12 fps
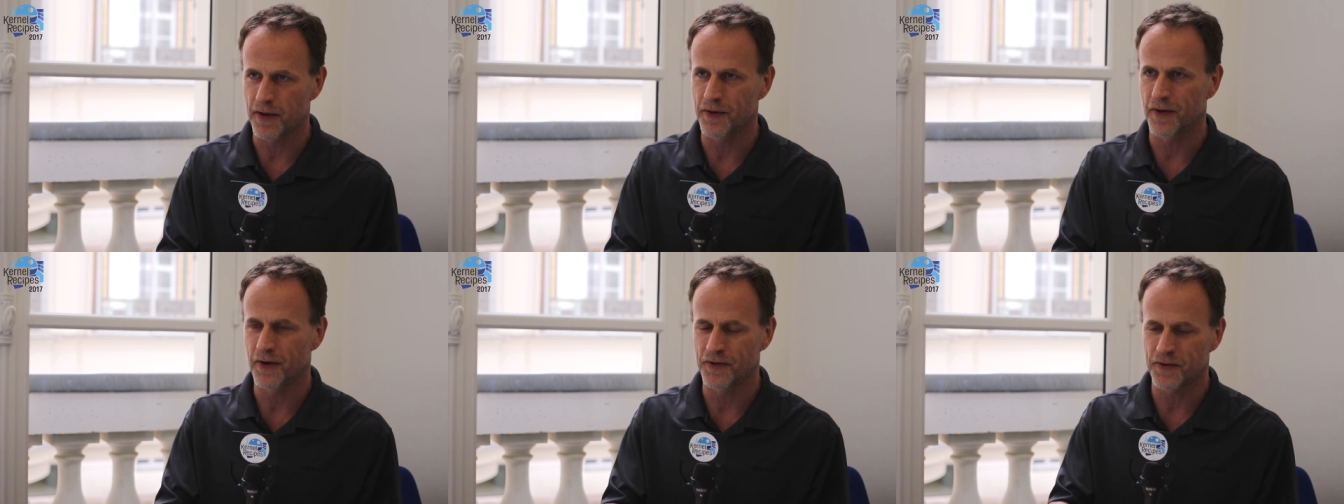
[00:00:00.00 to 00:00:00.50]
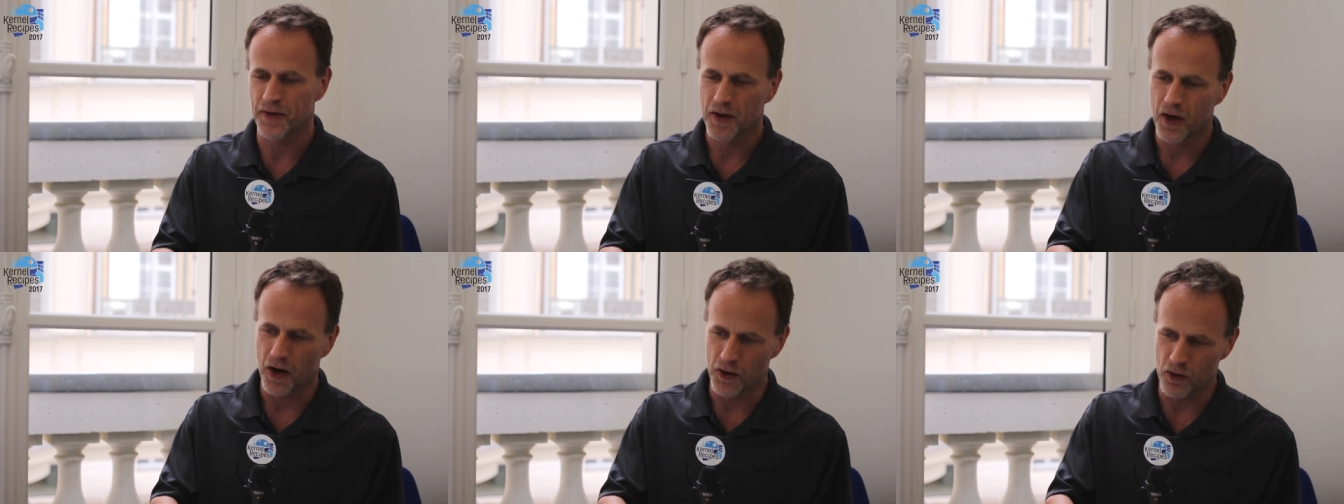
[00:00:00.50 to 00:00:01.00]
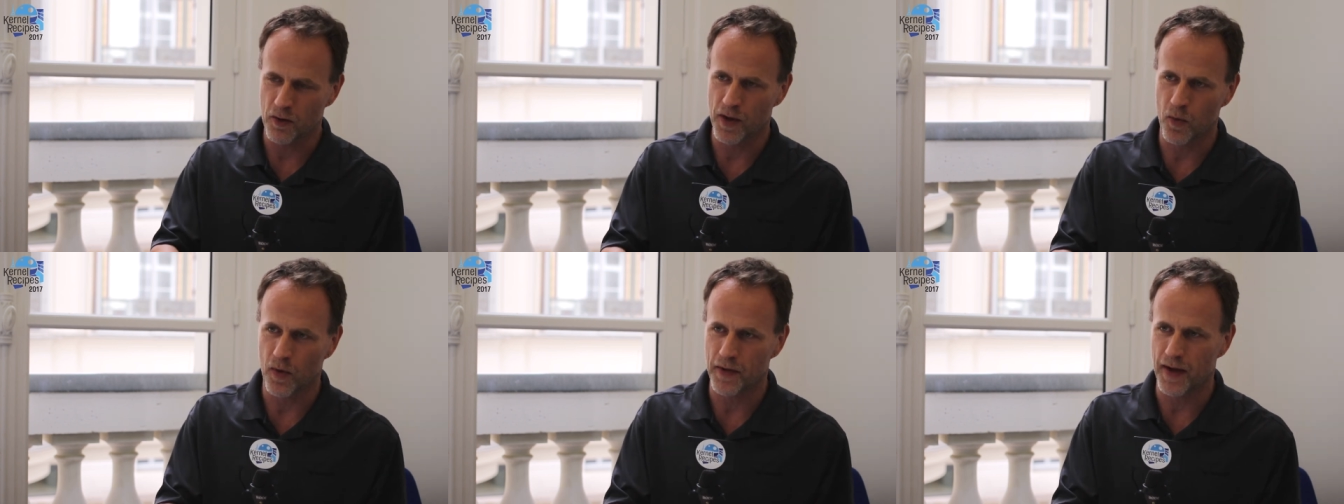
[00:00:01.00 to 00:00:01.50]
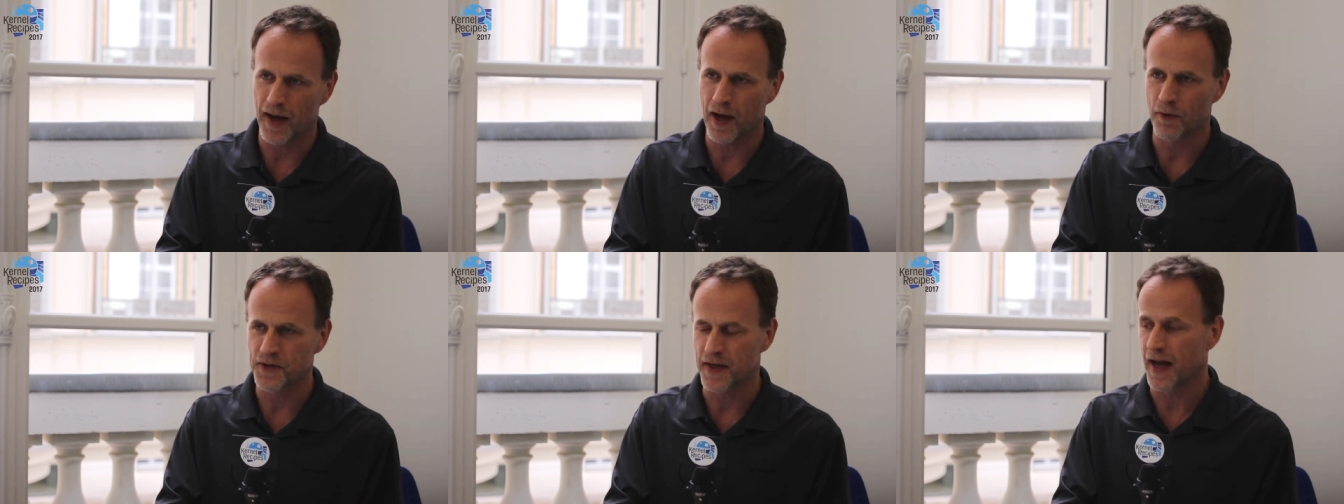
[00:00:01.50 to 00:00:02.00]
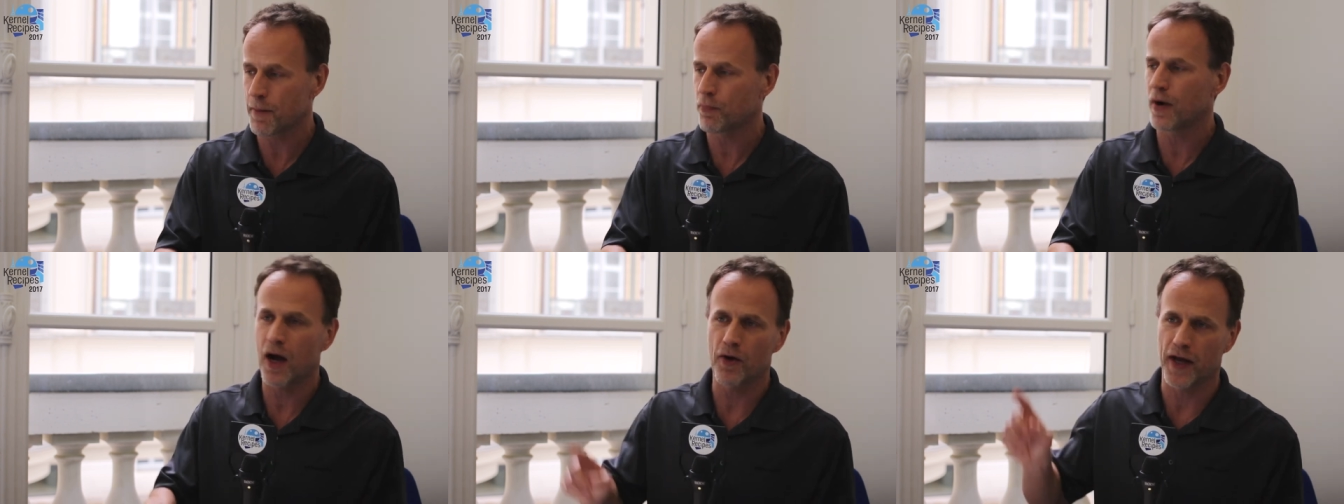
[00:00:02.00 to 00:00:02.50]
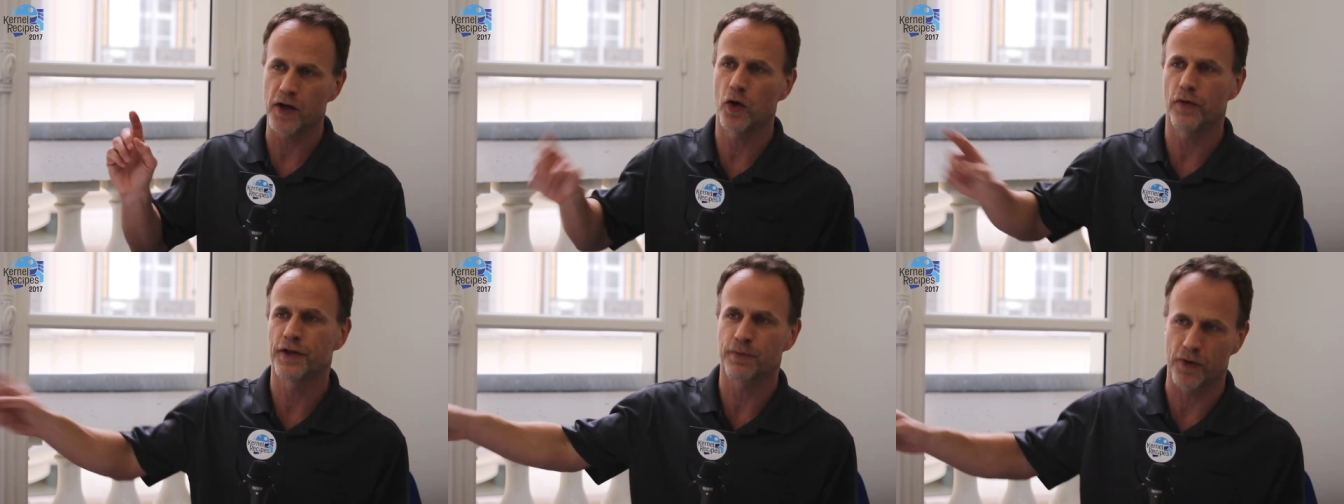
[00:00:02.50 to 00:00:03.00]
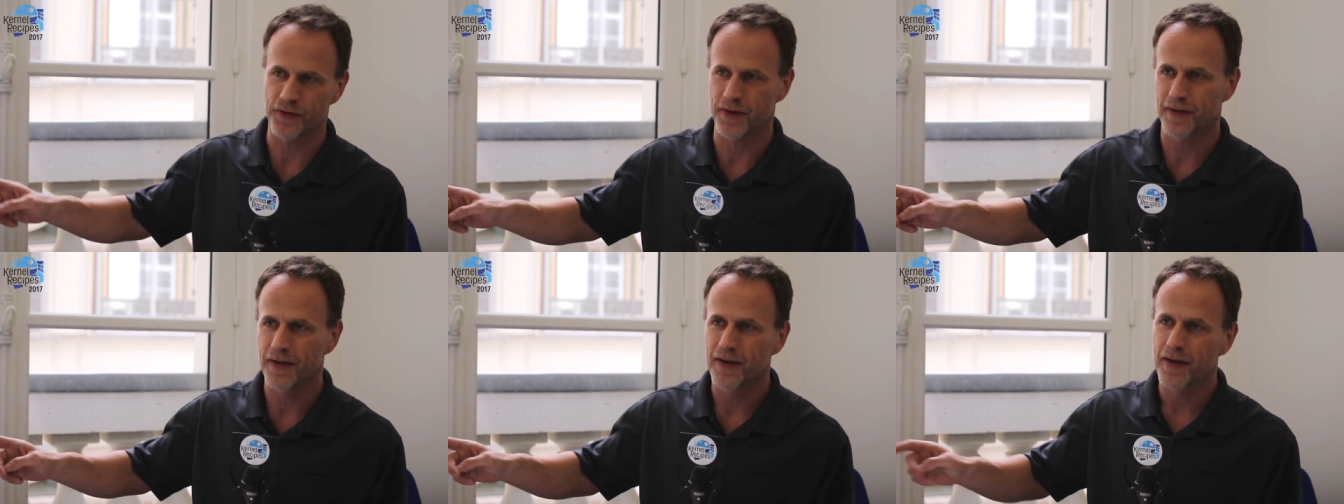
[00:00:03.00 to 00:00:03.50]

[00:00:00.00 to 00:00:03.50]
Is are you going to be the one that I'm going to say I'm proud I know this person?"